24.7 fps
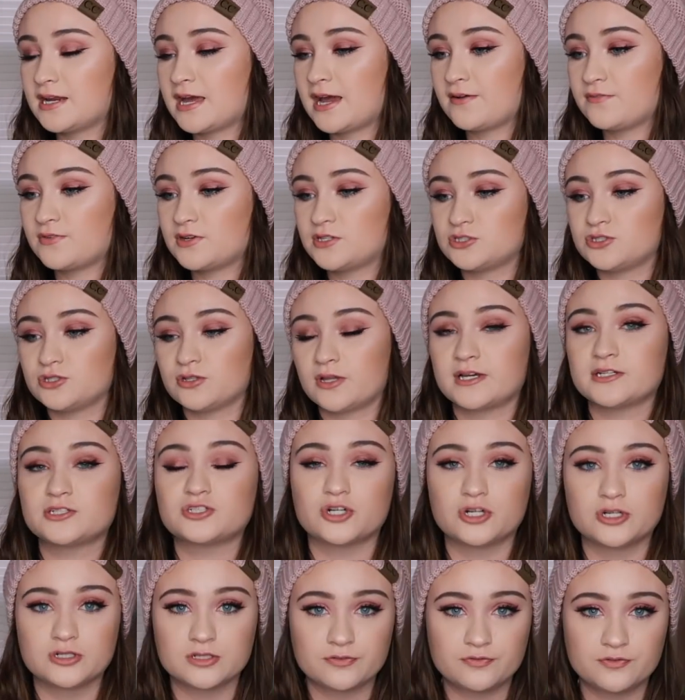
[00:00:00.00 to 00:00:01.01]
and having to, like,
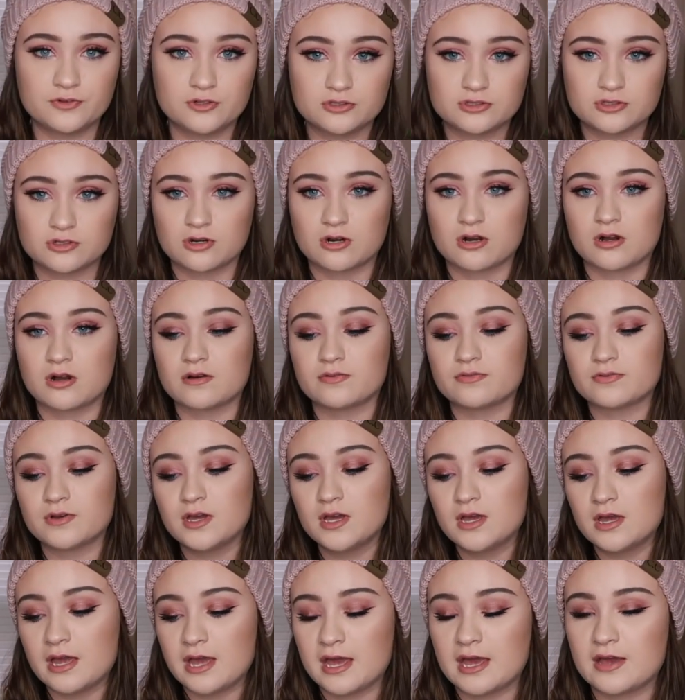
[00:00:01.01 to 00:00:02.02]
turn the filter off
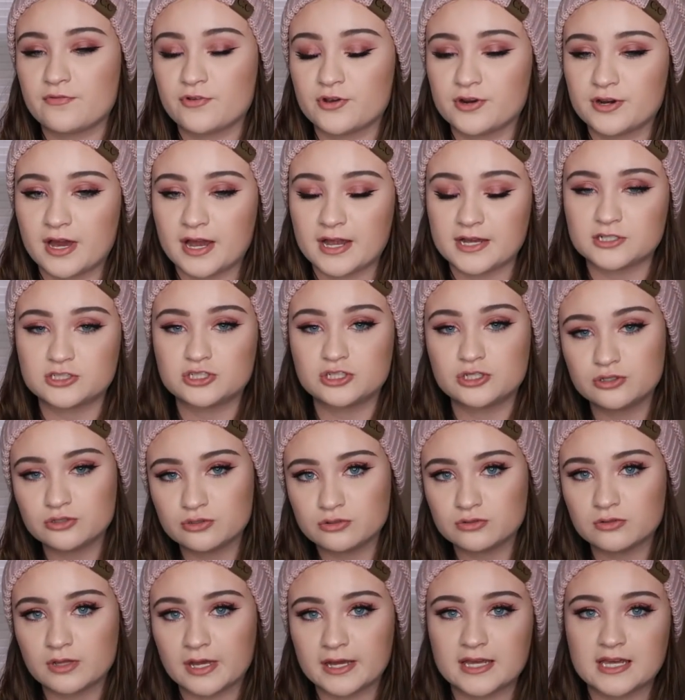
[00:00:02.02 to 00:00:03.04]
every night,
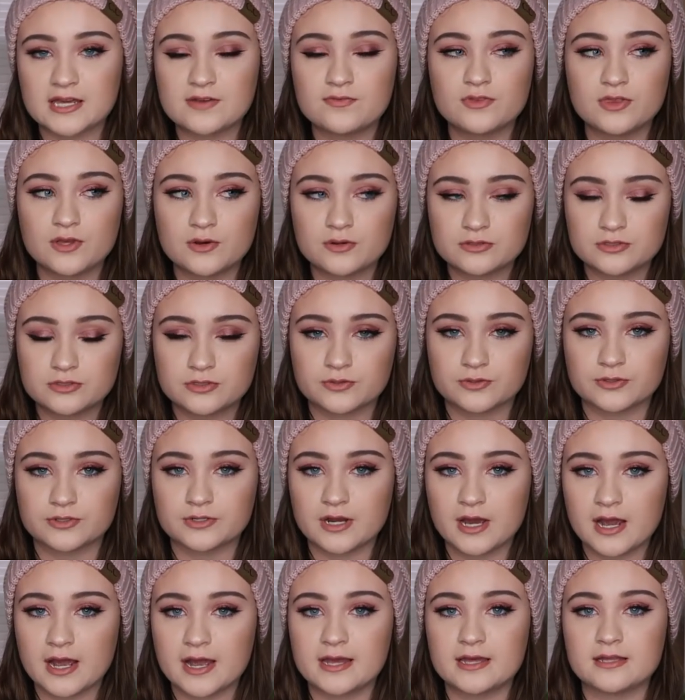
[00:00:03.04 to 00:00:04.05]
too. Like, even though it's through a
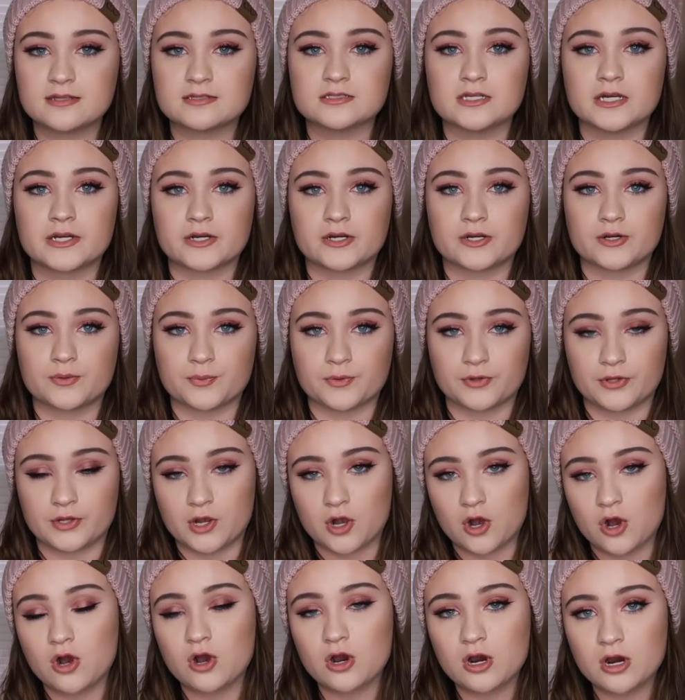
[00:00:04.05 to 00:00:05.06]
night, it's not going to really
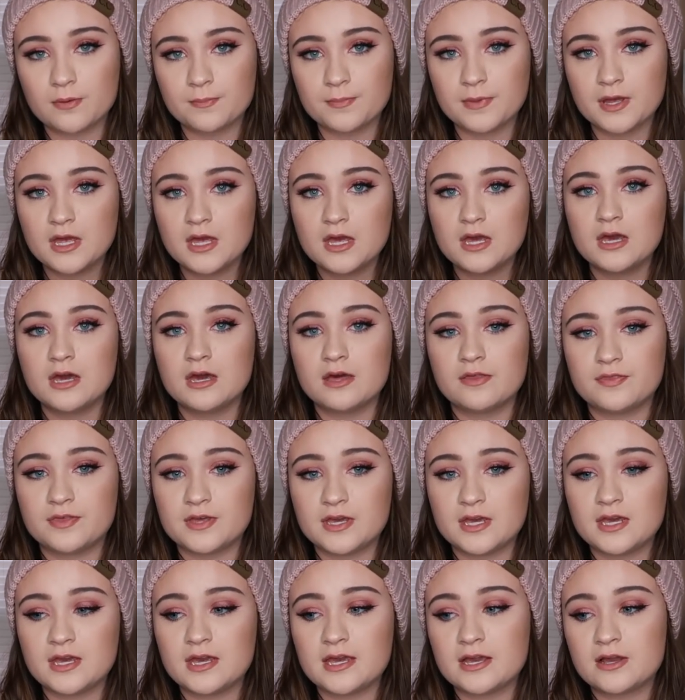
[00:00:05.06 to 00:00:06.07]
harm
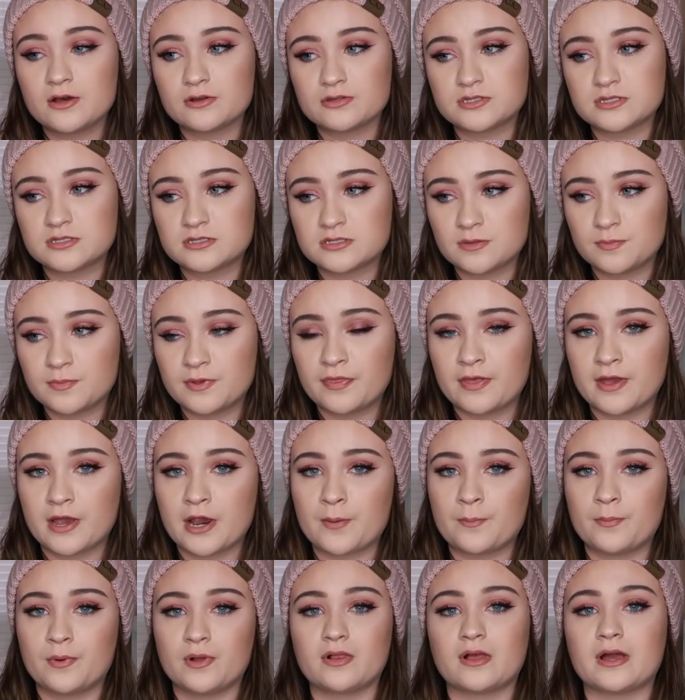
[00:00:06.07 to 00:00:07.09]
the ecosystem in
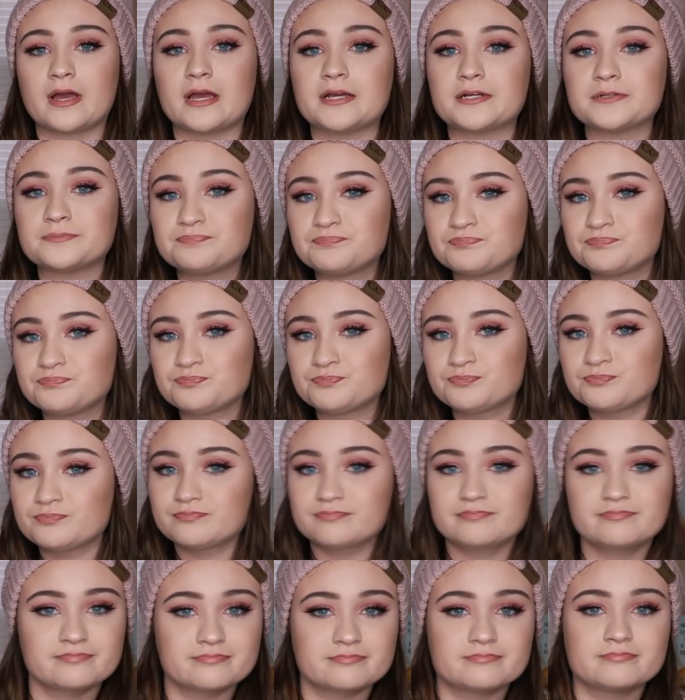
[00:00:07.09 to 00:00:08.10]
there, but like
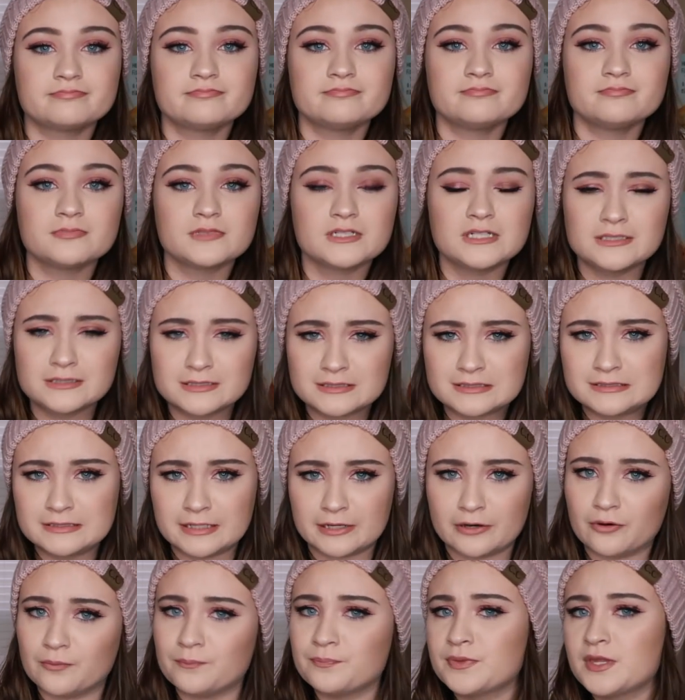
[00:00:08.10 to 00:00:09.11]

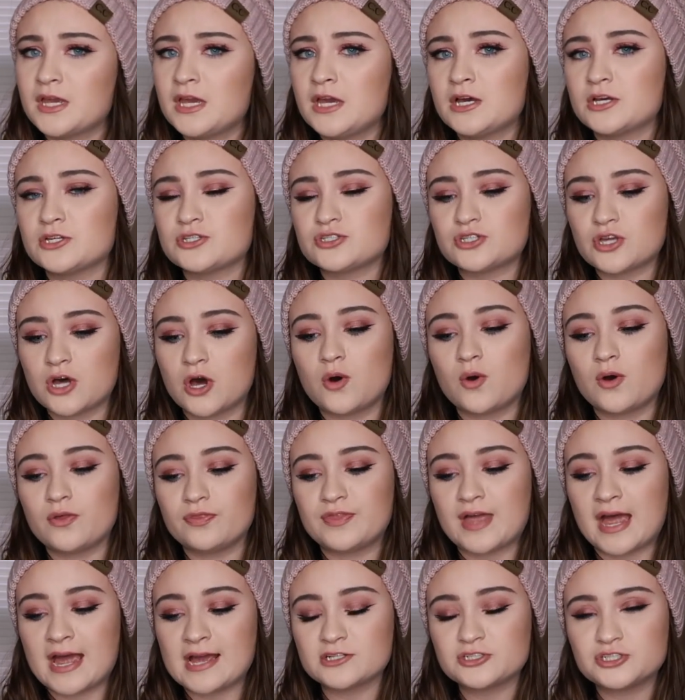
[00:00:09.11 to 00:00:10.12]
still. So
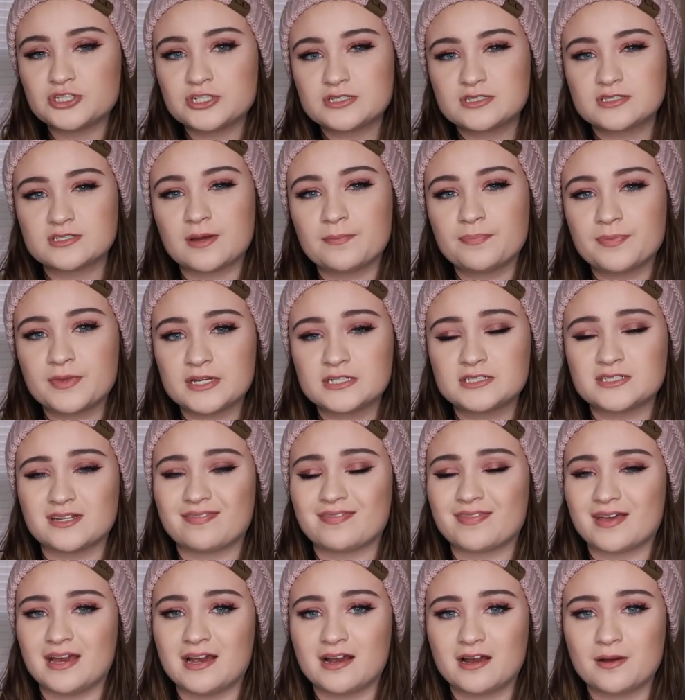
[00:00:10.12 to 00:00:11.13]
that's just something to
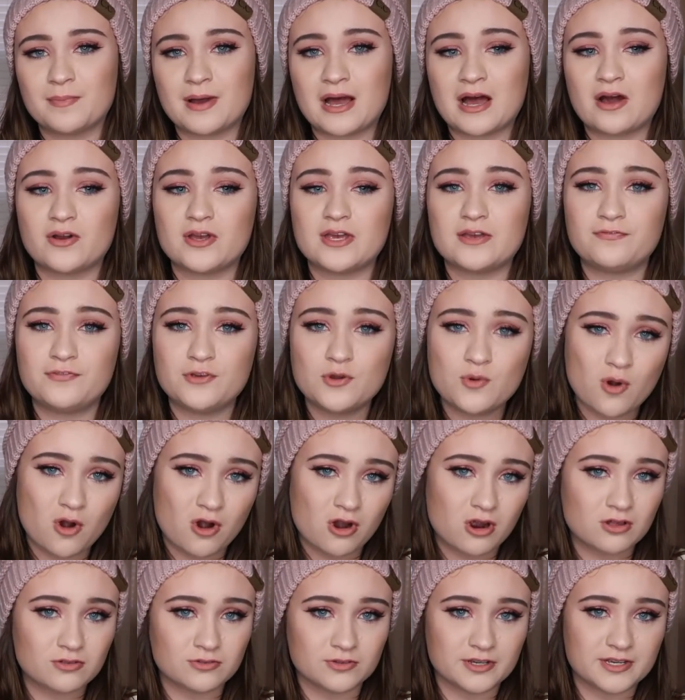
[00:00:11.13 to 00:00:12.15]
think about. If you
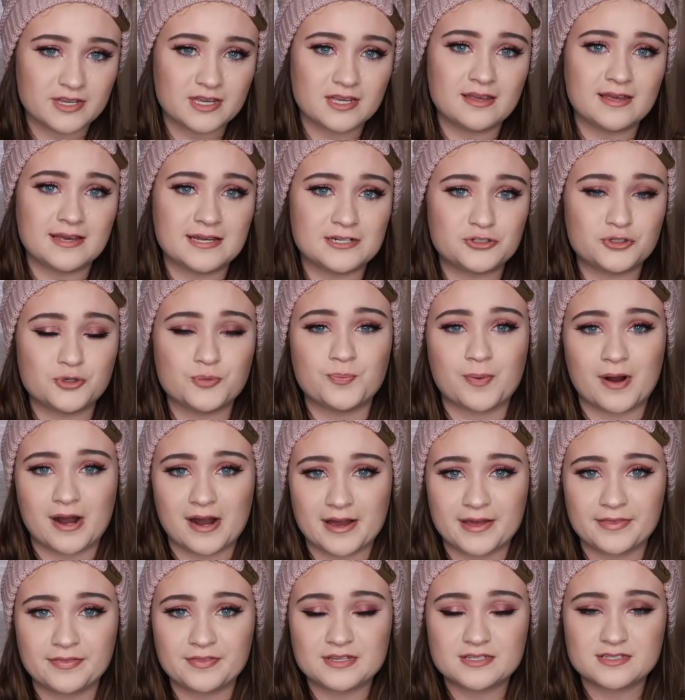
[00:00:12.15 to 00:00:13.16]
are looking into
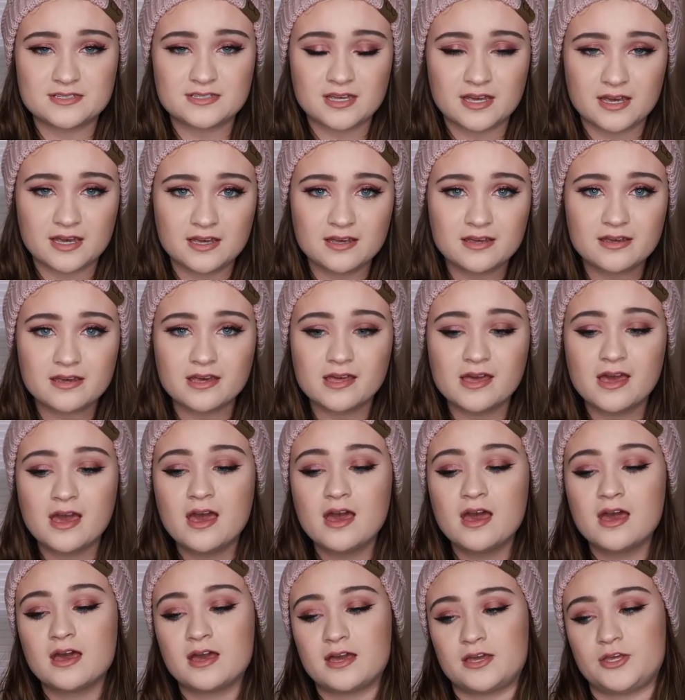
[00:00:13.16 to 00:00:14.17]
buying this tank,
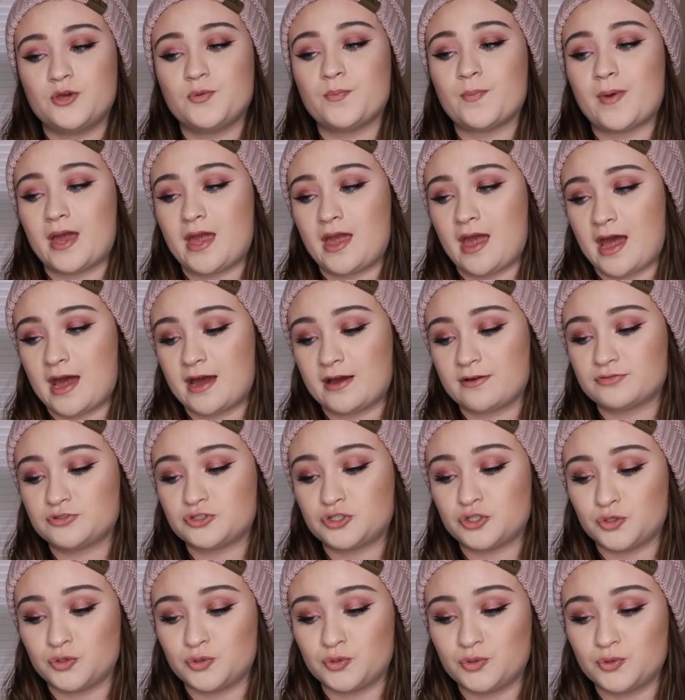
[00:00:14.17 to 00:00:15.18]
you may have
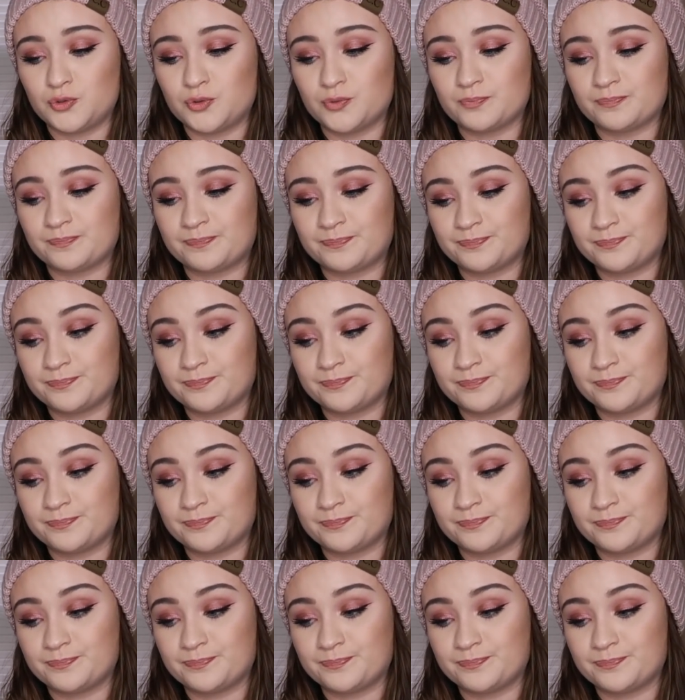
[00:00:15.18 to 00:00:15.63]
to